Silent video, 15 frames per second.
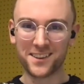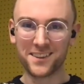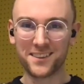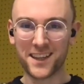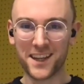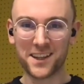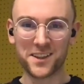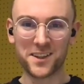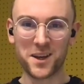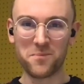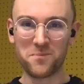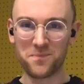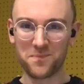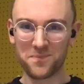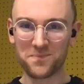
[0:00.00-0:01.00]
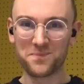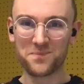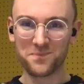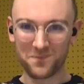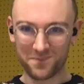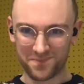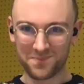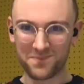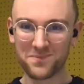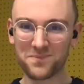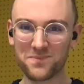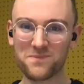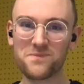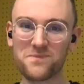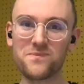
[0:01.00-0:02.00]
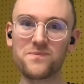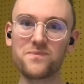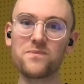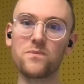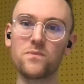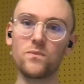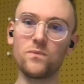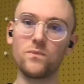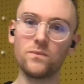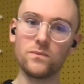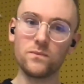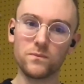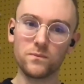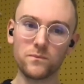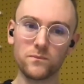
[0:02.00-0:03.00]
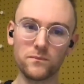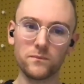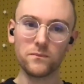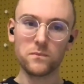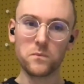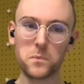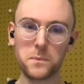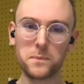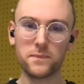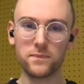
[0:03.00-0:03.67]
it. Thank you very much. Well, look, we look forward to having you again the